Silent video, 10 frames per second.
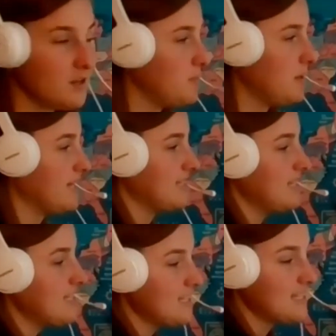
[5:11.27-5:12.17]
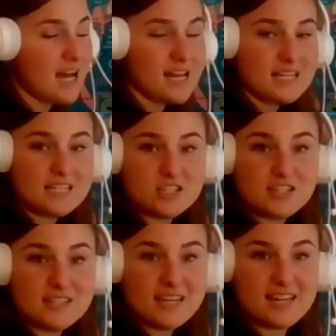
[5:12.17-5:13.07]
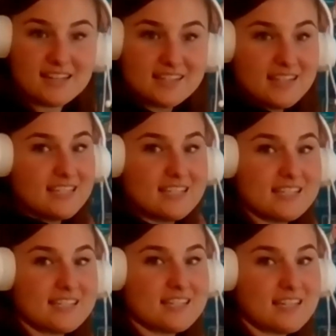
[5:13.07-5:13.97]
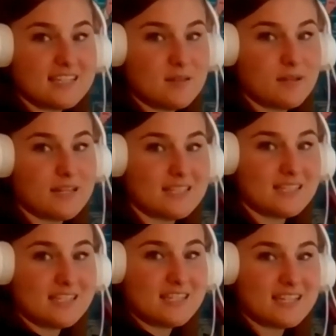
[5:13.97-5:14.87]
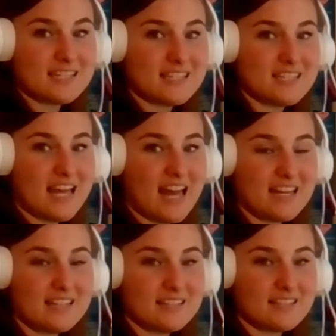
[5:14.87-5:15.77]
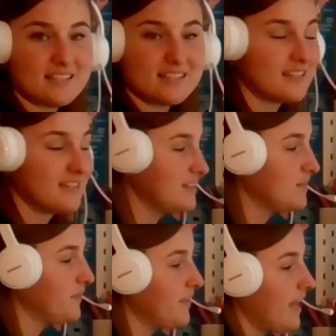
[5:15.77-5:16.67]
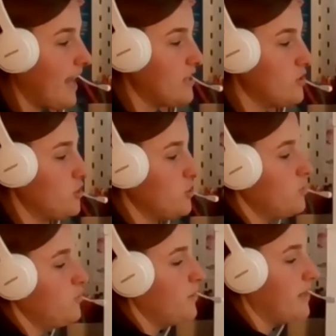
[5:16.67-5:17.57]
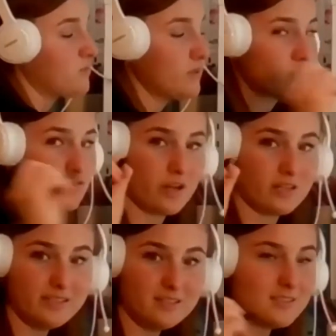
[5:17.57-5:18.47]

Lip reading: Because this is not 6, this is 60 because it's 6 tens and 2 ones. We just draw little